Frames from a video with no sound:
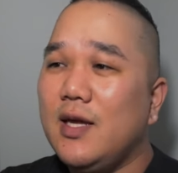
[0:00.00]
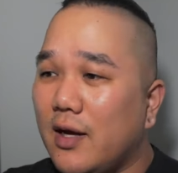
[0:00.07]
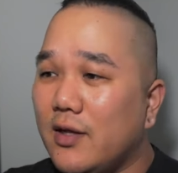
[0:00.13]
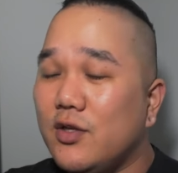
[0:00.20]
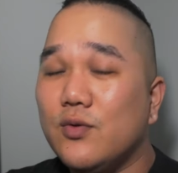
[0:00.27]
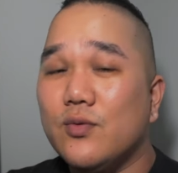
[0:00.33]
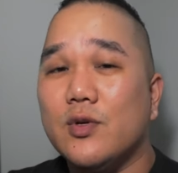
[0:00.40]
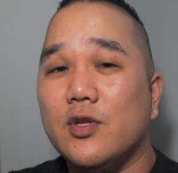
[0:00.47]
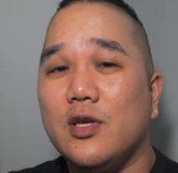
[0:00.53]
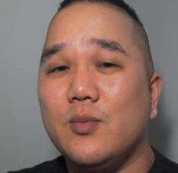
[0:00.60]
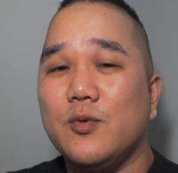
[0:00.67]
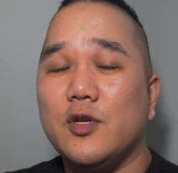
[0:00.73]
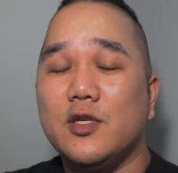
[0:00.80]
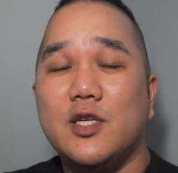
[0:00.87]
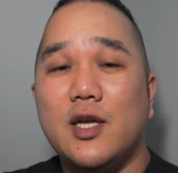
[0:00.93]
I do really
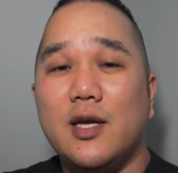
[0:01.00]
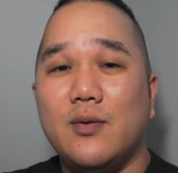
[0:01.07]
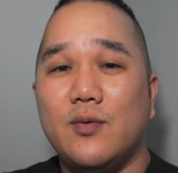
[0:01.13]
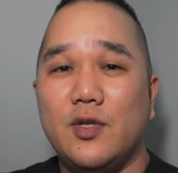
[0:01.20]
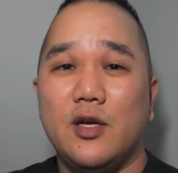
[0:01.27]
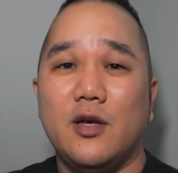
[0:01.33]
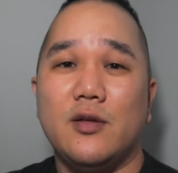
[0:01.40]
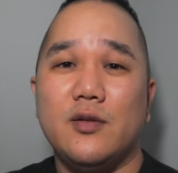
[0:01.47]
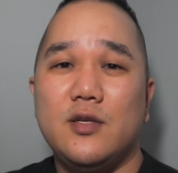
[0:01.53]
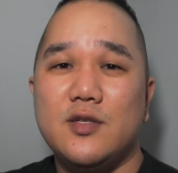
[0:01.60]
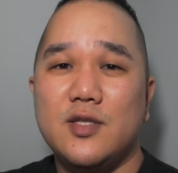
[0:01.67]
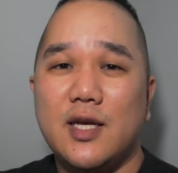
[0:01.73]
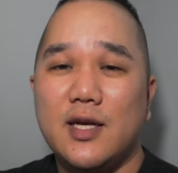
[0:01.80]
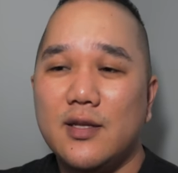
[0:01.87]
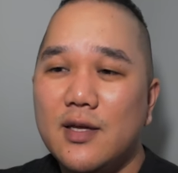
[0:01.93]
appreciate when y'all
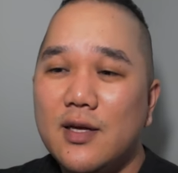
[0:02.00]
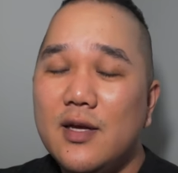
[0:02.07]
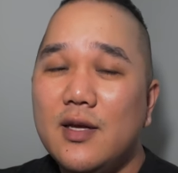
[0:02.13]
use that.